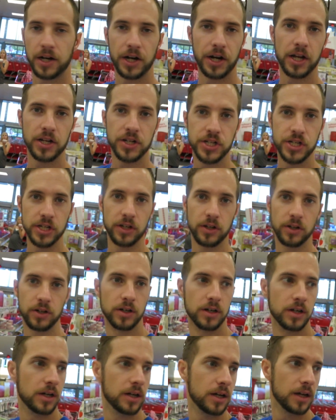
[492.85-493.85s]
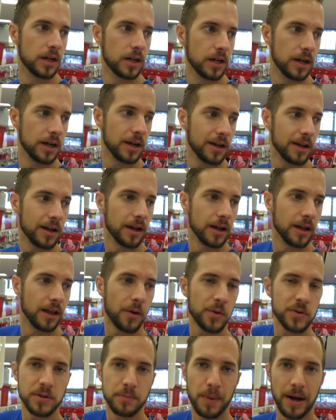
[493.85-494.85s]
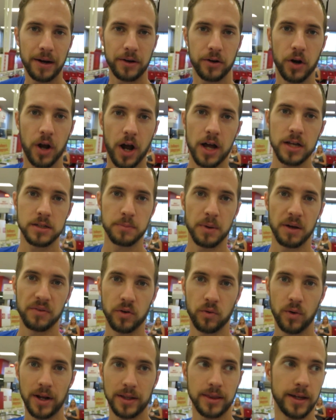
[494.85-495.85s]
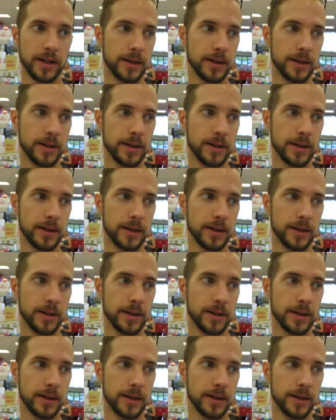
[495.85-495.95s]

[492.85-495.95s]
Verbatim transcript: a nutshell. That was a microcosm of it right